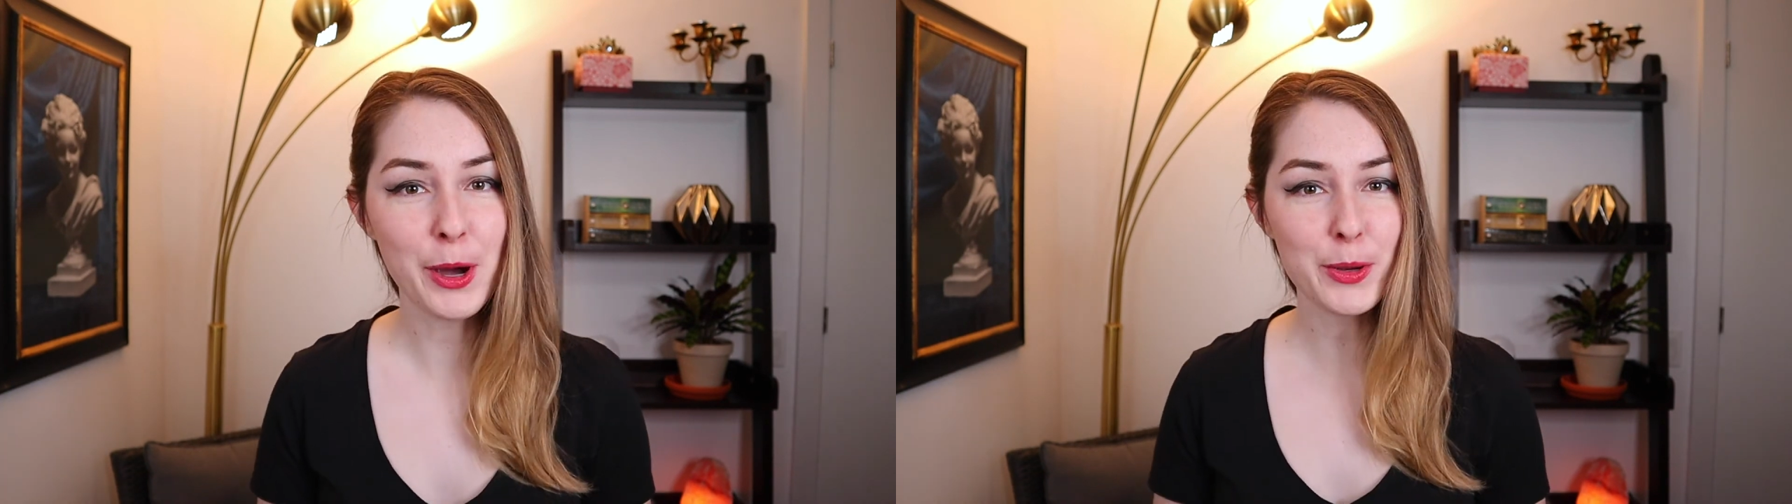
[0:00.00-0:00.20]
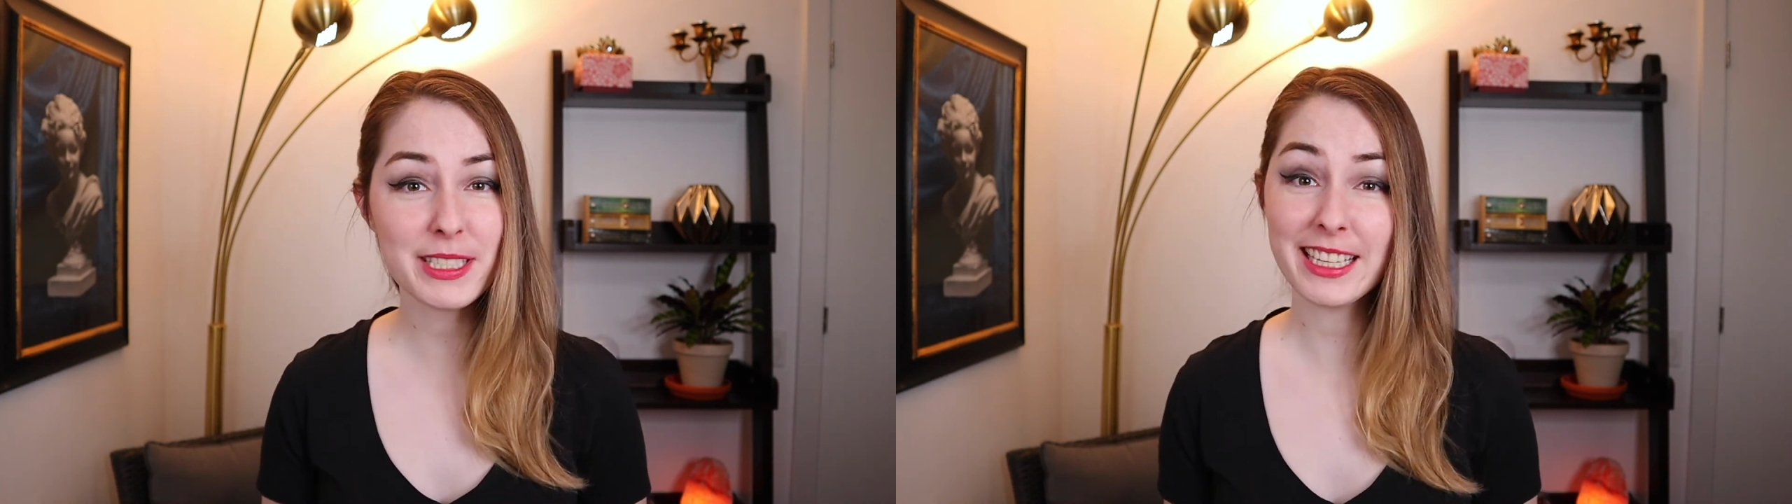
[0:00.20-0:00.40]

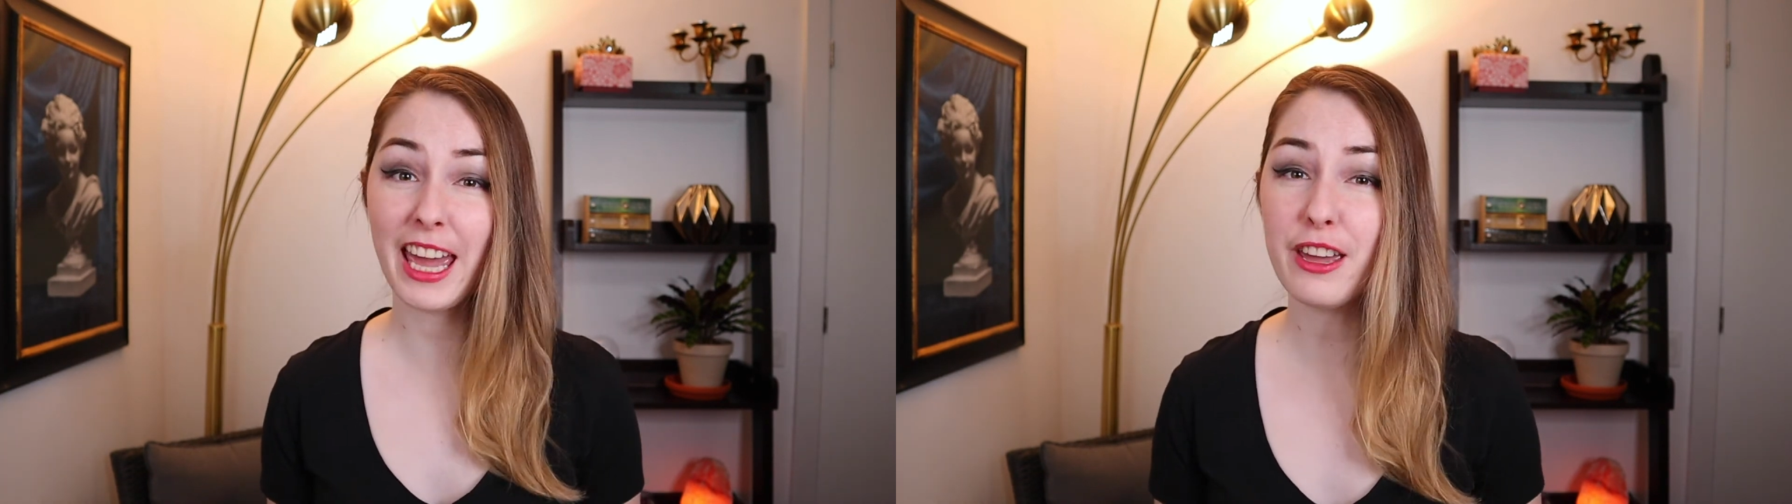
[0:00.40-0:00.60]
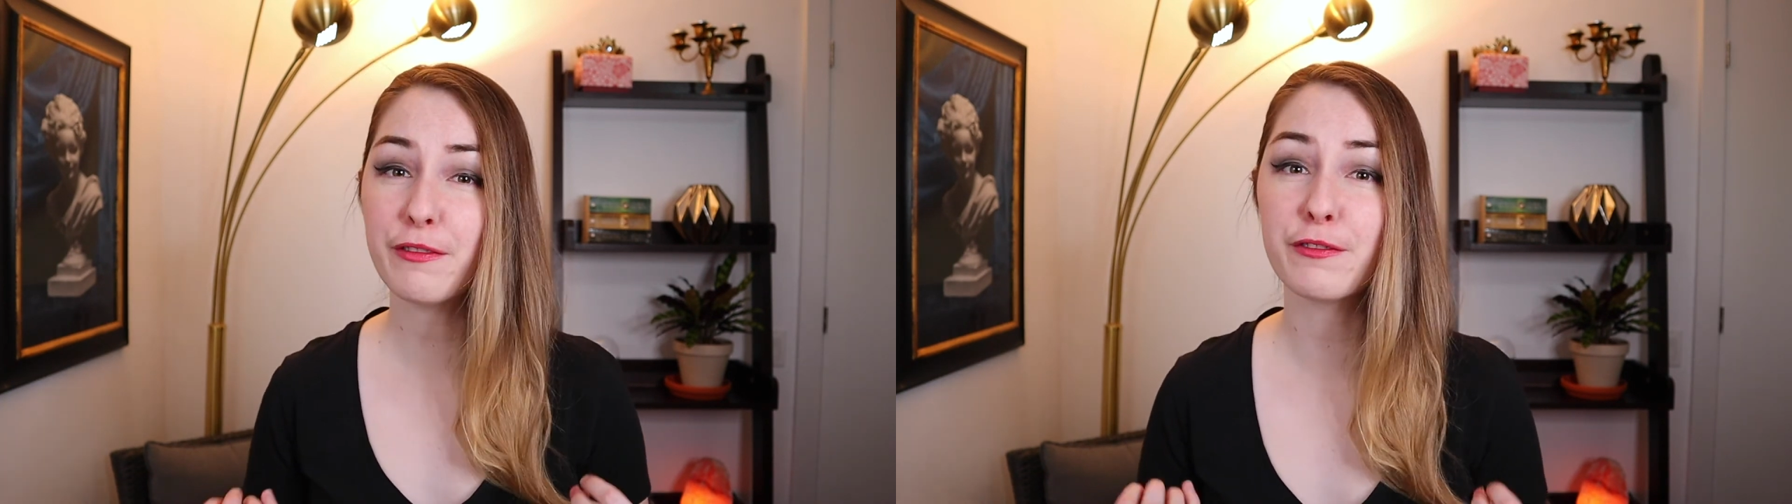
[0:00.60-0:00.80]
hosting
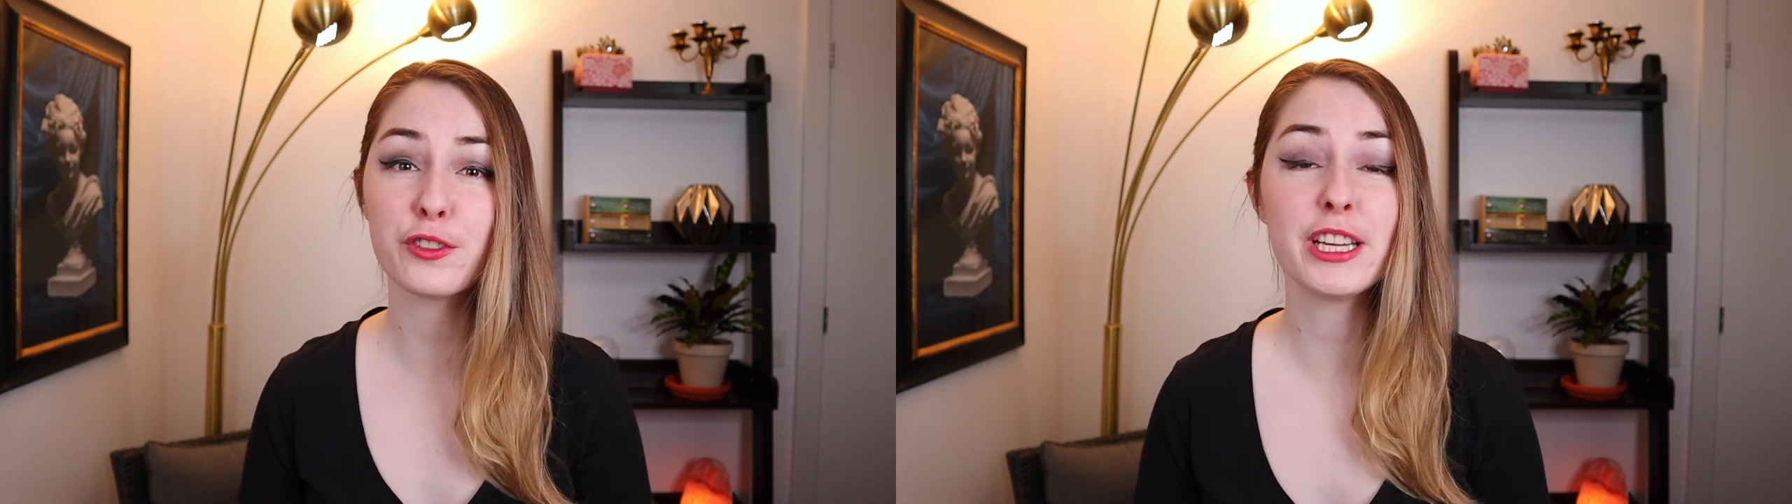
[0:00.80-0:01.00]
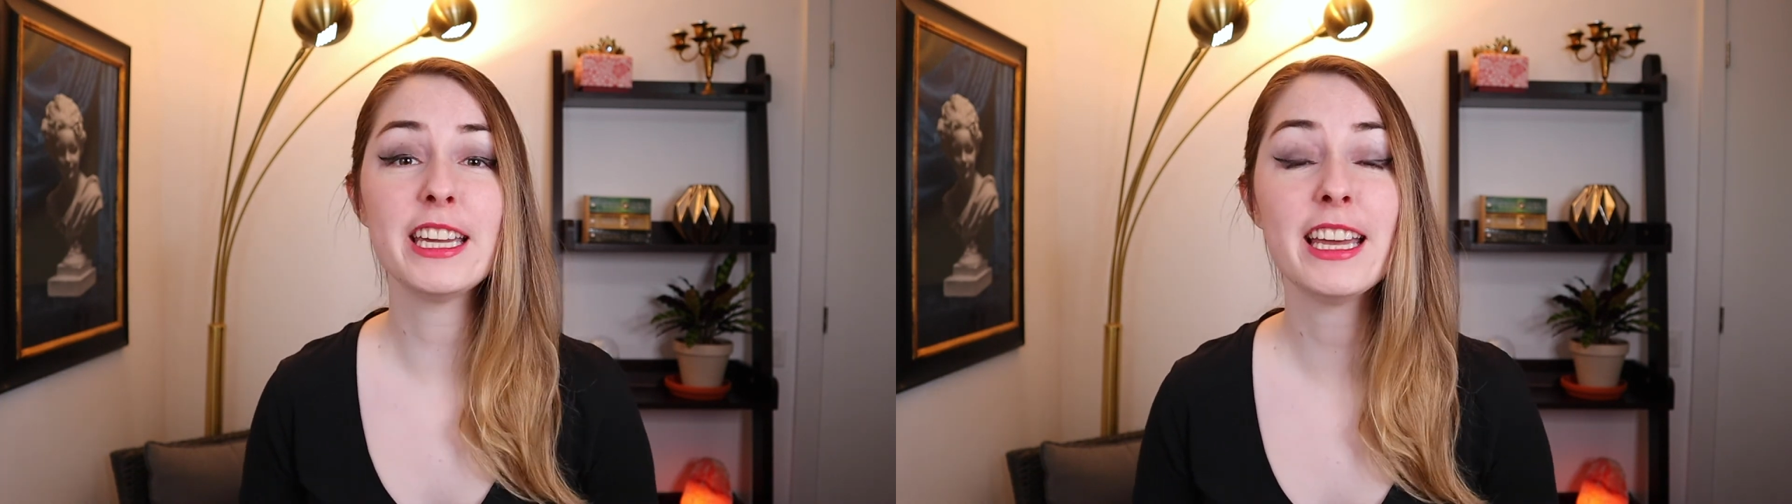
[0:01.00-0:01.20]
a
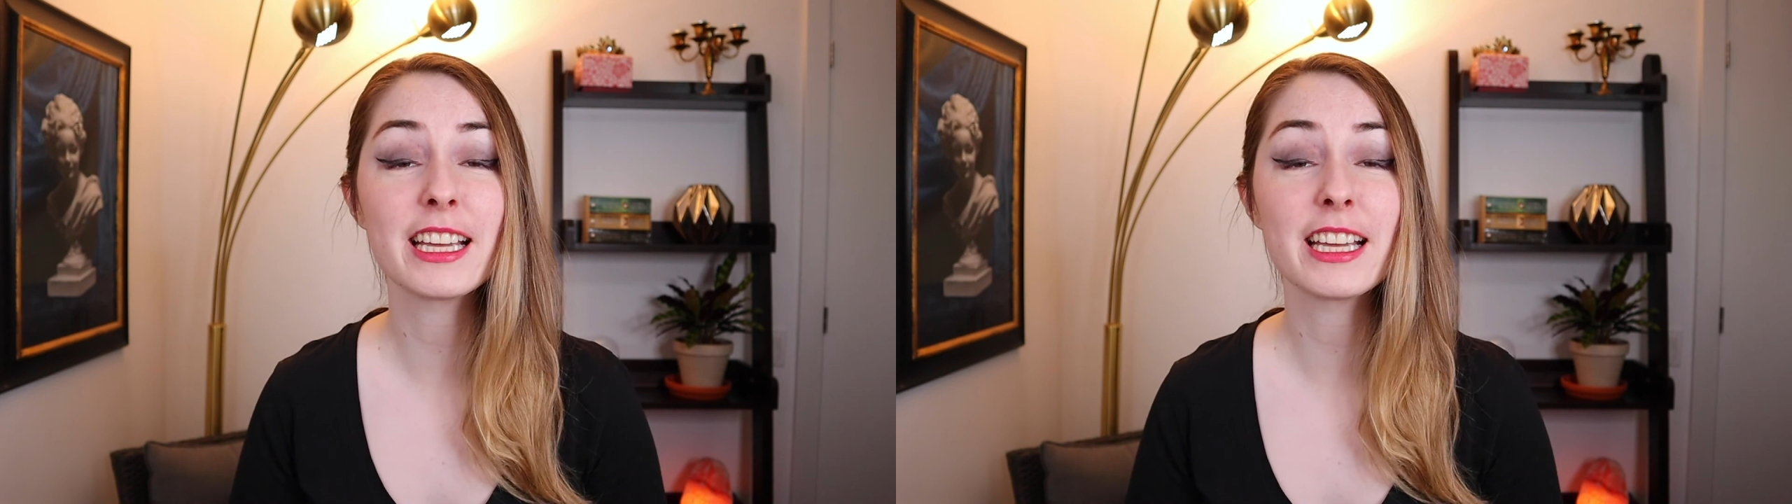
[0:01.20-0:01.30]
free